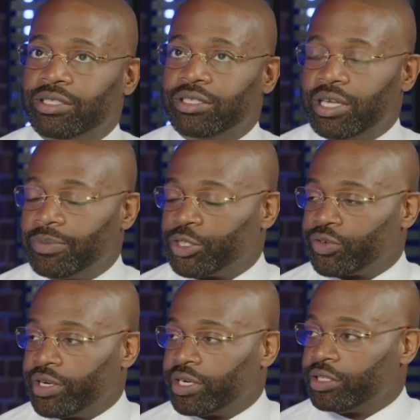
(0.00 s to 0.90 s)

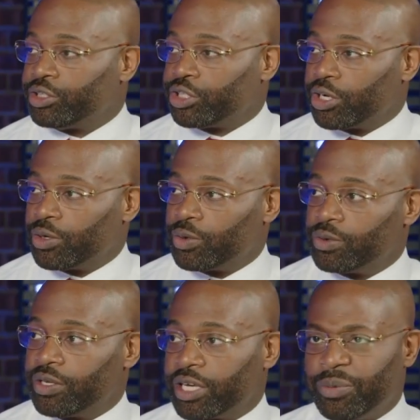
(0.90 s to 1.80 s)
demonstrated and shown
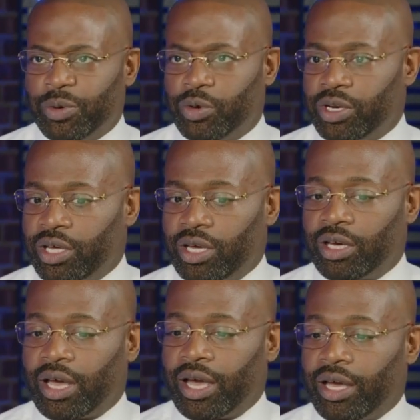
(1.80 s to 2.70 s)
the community
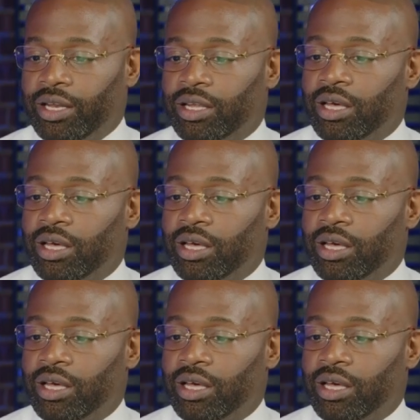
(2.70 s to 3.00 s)
and